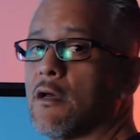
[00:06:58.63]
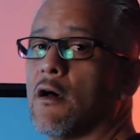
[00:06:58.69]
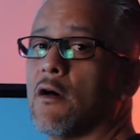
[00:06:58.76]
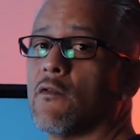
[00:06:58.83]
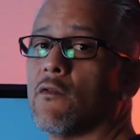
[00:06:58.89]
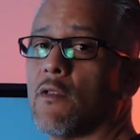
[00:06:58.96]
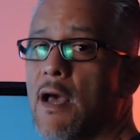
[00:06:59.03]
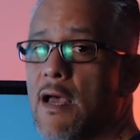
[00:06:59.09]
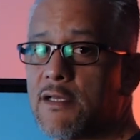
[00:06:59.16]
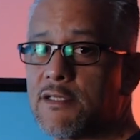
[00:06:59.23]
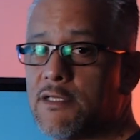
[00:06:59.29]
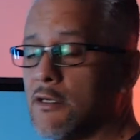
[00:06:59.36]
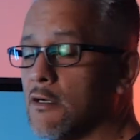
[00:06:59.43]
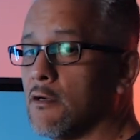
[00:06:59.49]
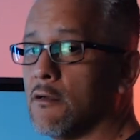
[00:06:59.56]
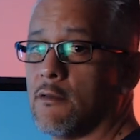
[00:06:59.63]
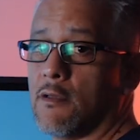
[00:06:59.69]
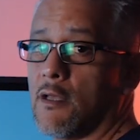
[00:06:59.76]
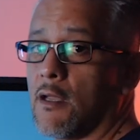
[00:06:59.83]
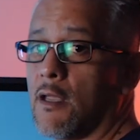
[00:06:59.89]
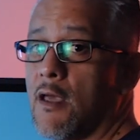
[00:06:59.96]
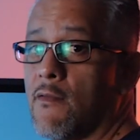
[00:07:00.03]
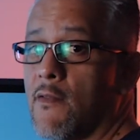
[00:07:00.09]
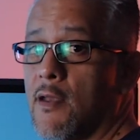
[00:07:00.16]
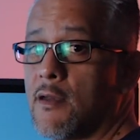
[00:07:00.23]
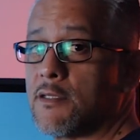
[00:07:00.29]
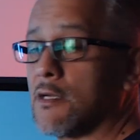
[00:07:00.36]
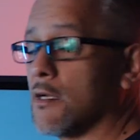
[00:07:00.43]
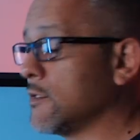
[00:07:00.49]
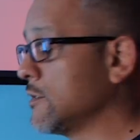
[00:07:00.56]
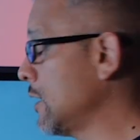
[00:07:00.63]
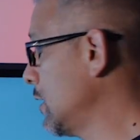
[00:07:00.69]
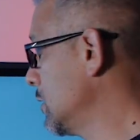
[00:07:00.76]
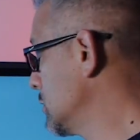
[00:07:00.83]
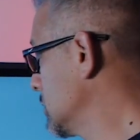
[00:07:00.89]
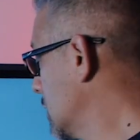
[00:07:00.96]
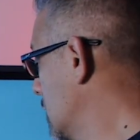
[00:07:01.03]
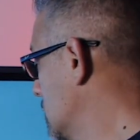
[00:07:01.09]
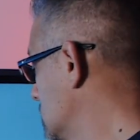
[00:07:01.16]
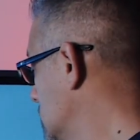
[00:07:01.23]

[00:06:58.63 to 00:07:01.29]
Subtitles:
of last year, again, that is unchanged. It's kind of